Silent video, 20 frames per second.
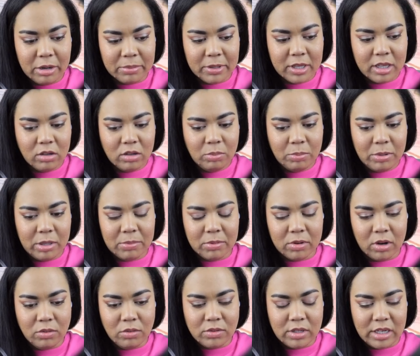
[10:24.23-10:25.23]
up killed
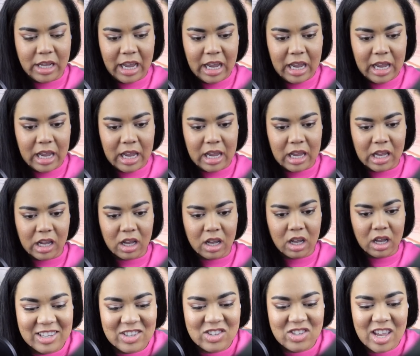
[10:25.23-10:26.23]
people. Oh, dang.
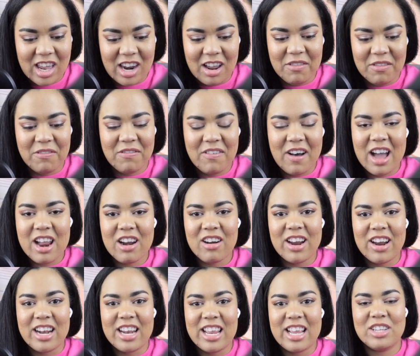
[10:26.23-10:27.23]
Set a fire
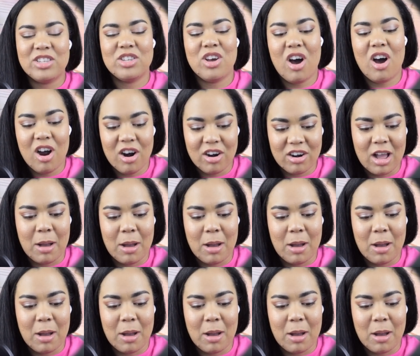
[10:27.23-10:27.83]
in his heart